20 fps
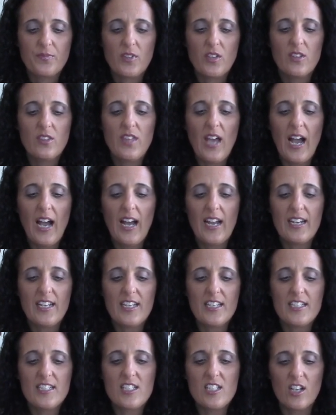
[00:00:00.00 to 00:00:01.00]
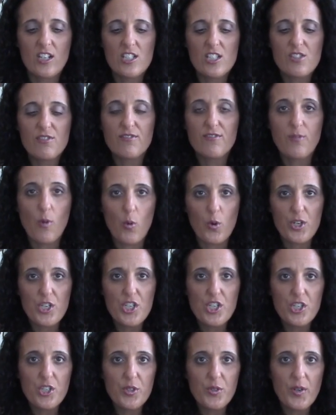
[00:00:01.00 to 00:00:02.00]
that it does for
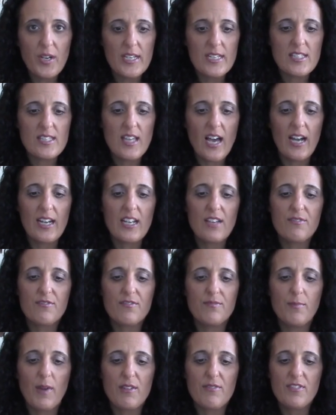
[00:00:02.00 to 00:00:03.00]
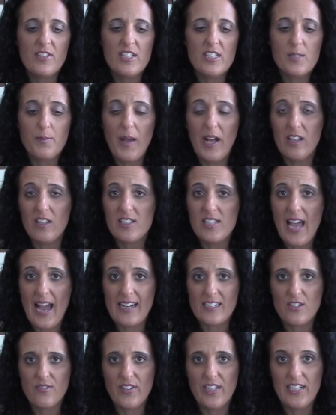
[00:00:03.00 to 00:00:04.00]
you is that if MyFitnessPal is
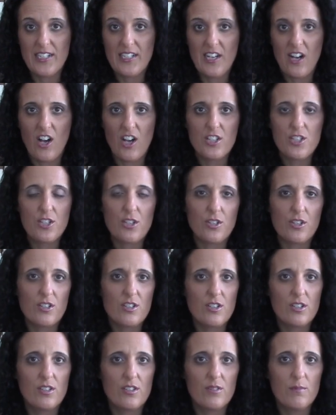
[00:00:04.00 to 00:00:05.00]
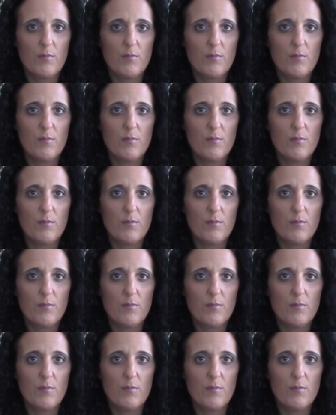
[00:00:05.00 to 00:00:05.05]
activated on your